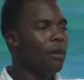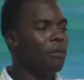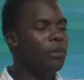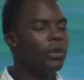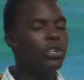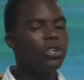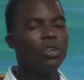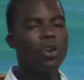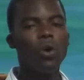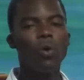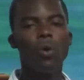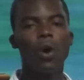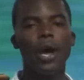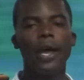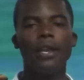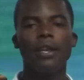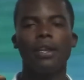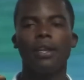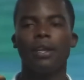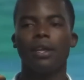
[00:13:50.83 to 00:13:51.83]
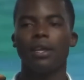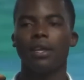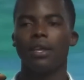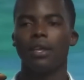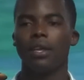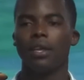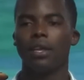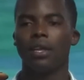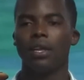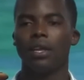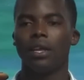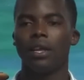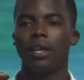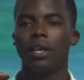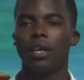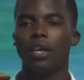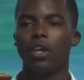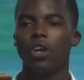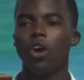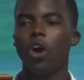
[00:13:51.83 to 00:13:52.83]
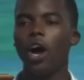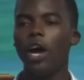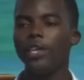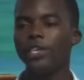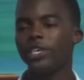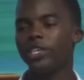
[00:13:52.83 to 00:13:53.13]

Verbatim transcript: But you know what? God